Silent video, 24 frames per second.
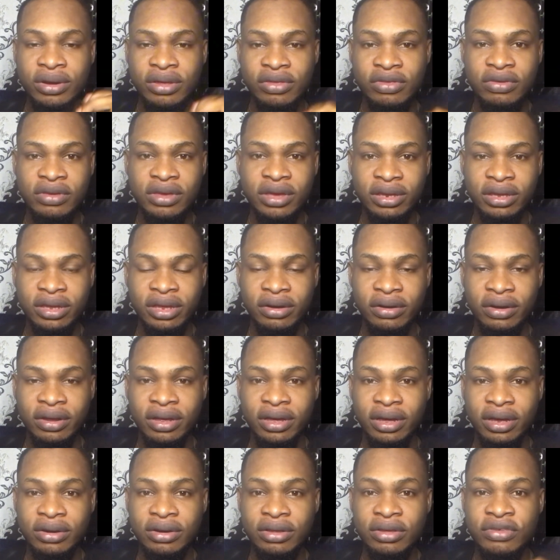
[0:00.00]
need to get a green
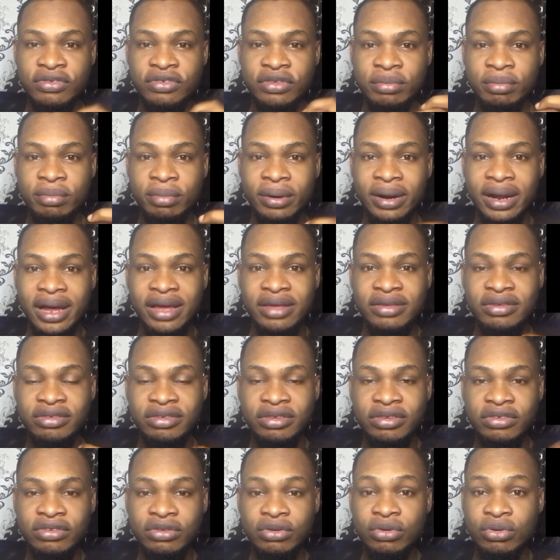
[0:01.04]
candle it
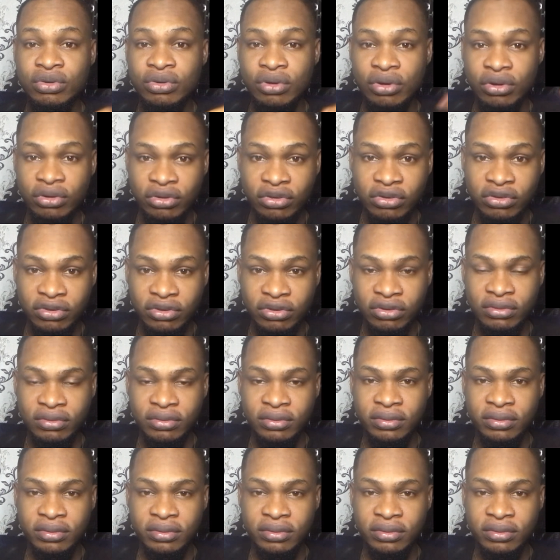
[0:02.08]
symbolizes growth